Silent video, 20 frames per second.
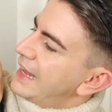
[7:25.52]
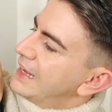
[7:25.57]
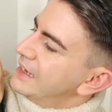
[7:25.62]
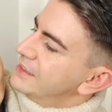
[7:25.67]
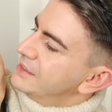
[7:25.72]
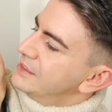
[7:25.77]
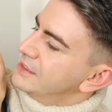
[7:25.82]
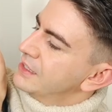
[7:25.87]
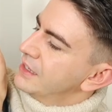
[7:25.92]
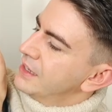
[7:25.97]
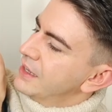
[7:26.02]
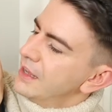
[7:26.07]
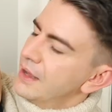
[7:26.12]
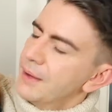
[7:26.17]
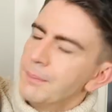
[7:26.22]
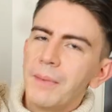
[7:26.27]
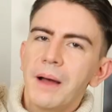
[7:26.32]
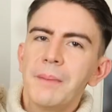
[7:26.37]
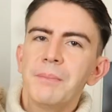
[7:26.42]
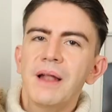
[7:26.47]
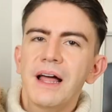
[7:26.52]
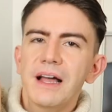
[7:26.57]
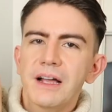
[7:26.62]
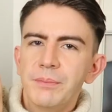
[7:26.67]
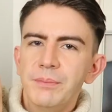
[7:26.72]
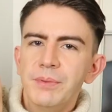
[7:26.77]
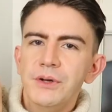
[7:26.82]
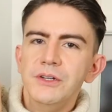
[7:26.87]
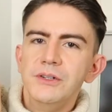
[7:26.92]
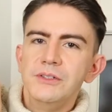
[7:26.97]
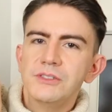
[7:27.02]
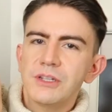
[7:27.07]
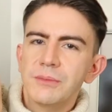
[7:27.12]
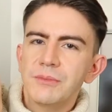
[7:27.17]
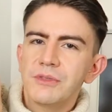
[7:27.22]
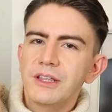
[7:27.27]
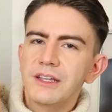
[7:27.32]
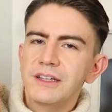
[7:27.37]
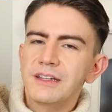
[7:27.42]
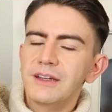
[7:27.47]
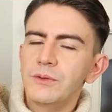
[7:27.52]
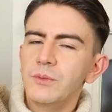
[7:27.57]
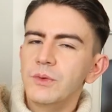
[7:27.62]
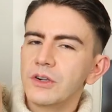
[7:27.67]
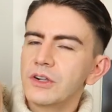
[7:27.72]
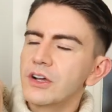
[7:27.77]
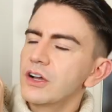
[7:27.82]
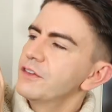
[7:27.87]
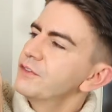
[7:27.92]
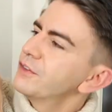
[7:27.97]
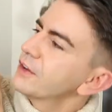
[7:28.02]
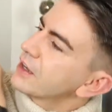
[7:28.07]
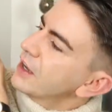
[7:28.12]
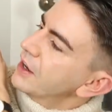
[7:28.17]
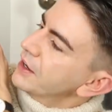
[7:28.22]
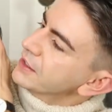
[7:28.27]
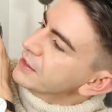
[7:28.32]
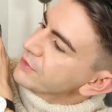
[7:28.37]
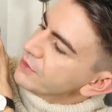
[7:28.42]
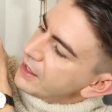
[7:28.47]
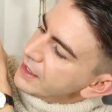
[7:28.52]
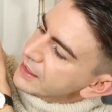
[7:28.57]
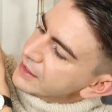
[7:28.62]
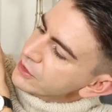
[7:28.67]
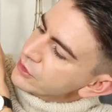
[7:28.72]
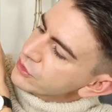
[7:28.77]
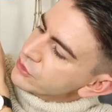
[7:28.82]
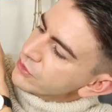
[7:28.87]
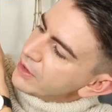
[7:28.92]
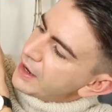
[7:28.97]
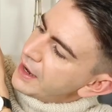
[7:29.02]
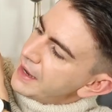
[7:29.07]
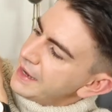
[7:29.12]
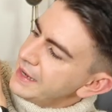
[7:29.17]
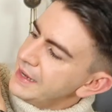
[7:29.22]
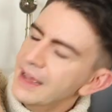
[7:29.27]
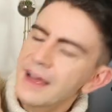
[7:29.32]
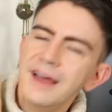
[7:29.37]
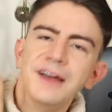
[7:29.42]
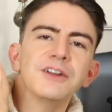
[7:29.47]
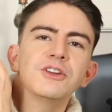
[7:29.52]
and my black boots. I'm thinking we'll go for kind of like a grey